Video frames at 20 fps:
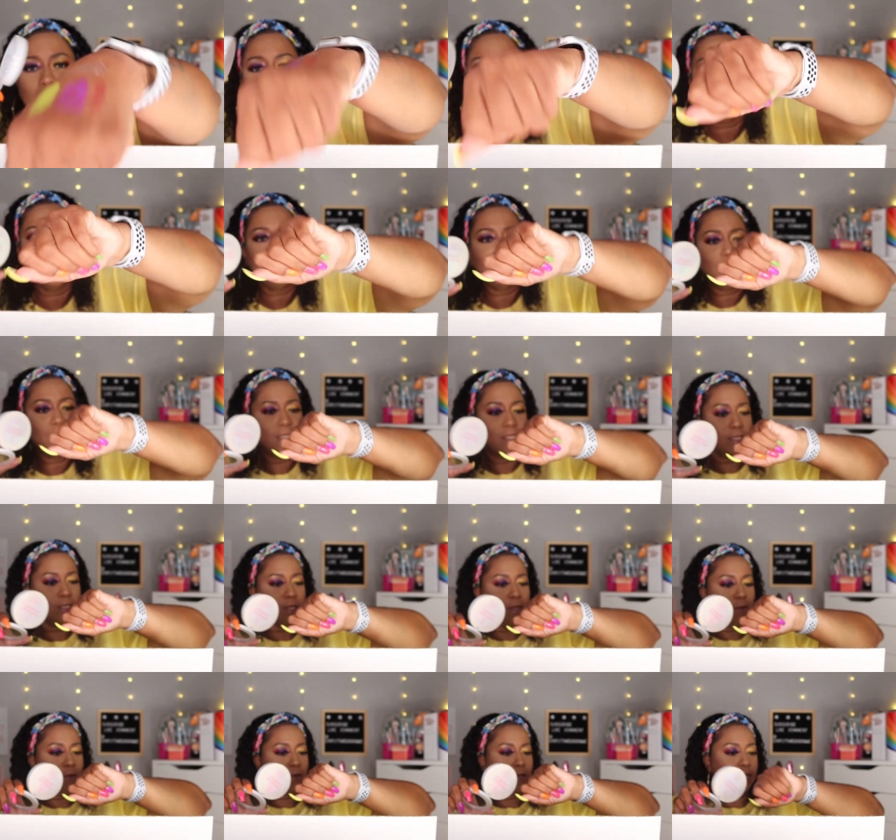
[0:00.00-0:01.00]
That is
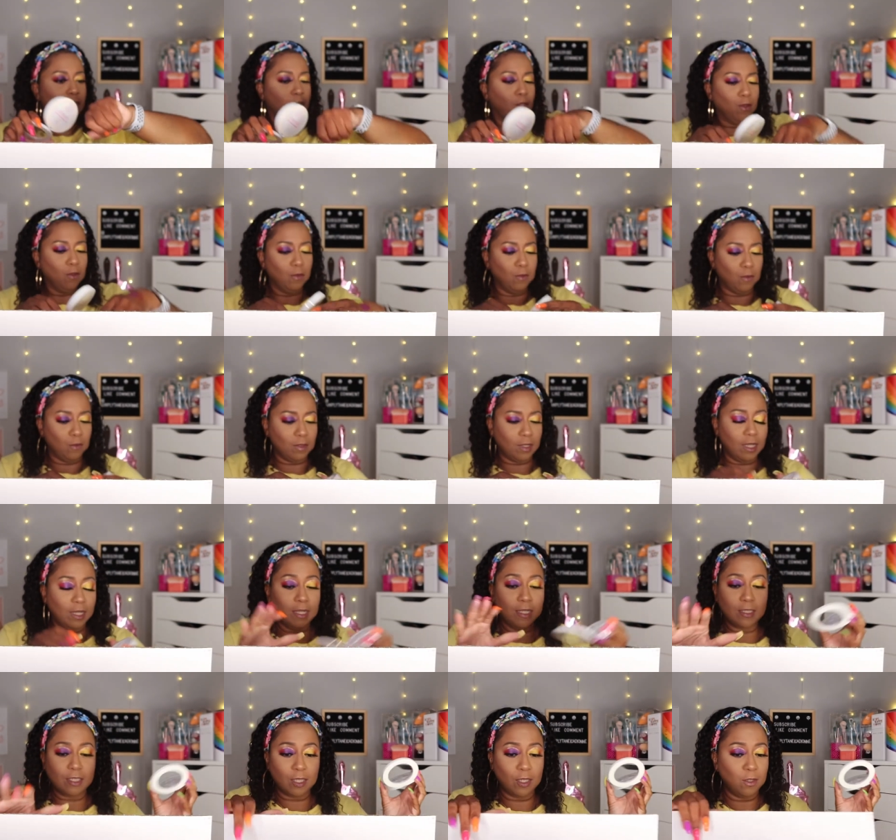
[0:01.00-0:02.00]
so cute.
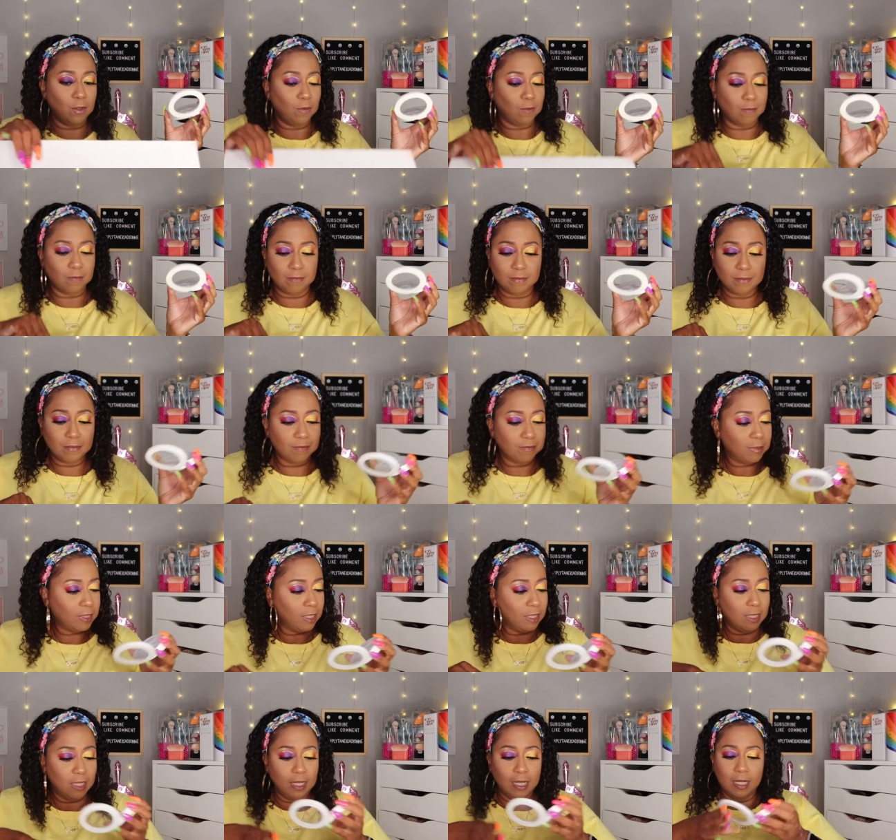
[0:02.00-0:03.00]
That is cute.
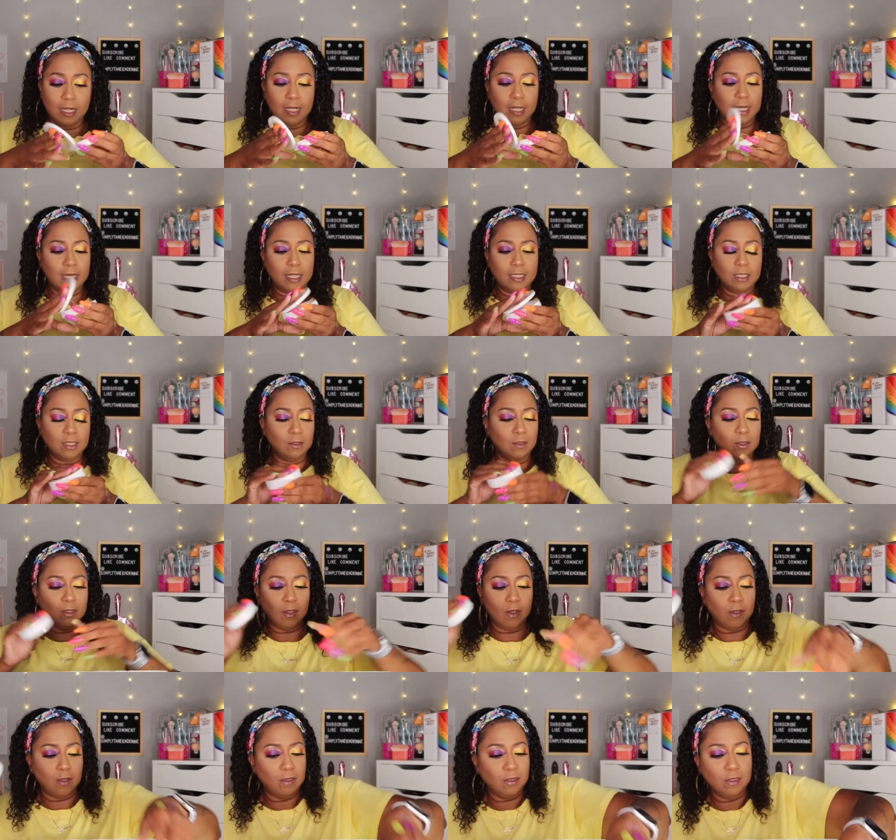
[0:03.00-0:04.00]
Like I told
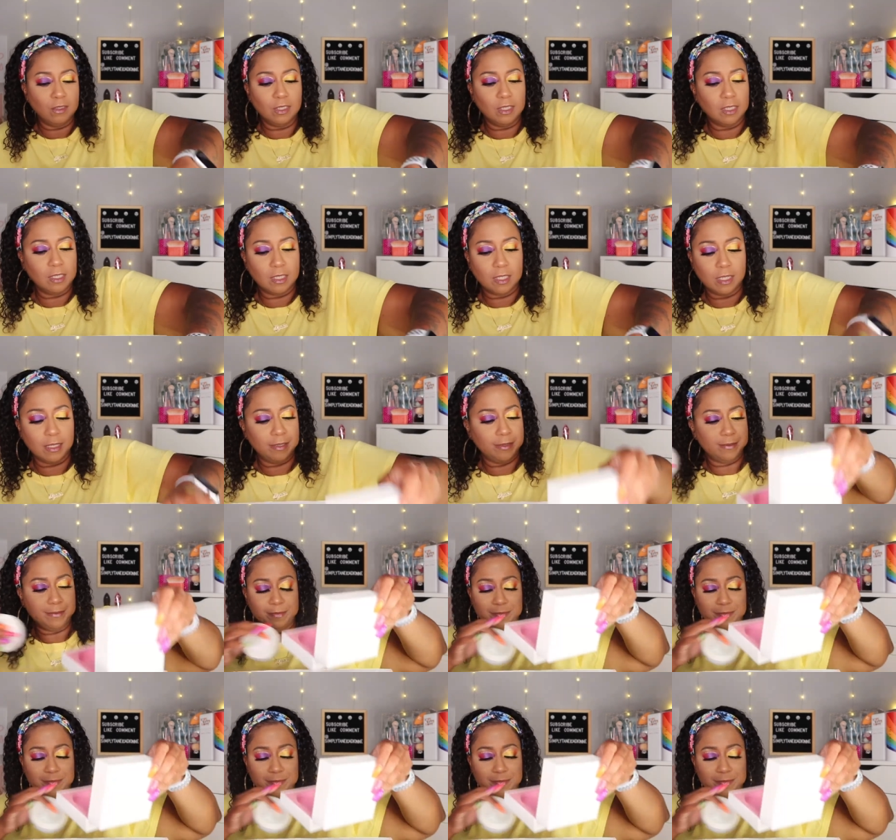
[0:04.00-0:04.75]
y'all, you just...